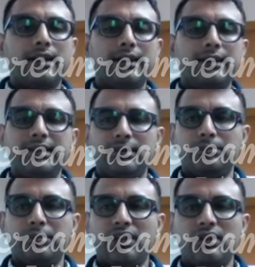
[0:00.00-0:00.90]
This
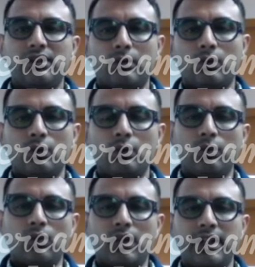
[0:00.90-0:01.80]
page is also
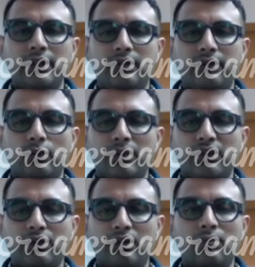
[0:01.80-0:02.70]
provide you
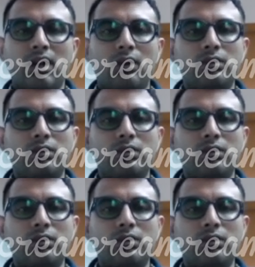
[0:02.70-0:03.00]
information about